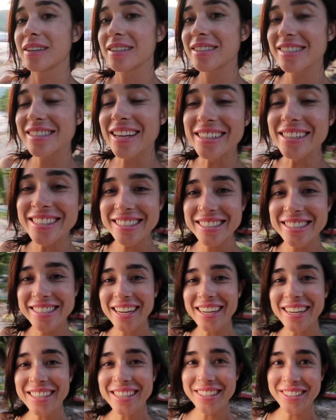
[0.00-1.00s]
The sun is
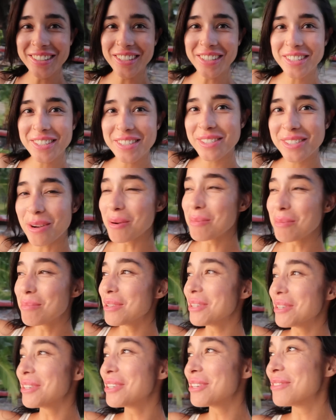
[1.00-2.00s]
setting, it looks so
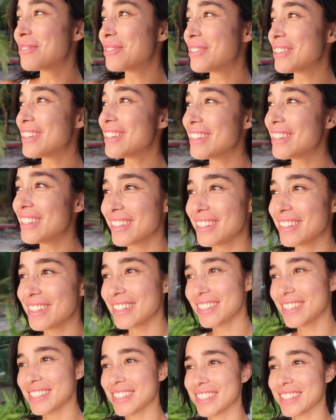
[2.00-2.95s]
beautiful.